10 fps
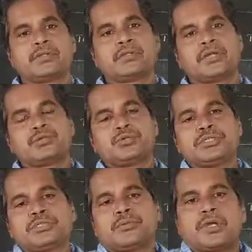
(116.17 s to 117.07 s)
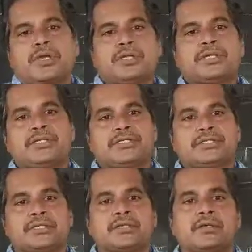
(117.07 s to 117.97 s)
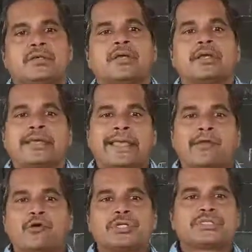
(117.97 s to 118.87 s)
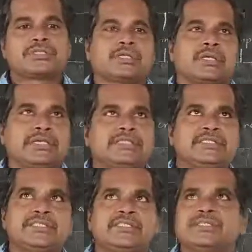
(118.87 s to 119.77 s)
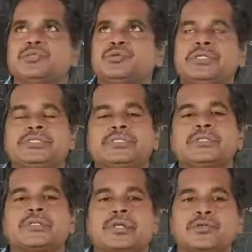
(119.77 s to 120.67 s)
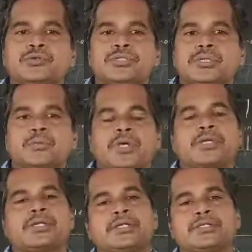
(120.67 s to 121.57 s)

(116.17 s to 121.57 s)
The units of the heat is calories. In CGS units, the units of the heat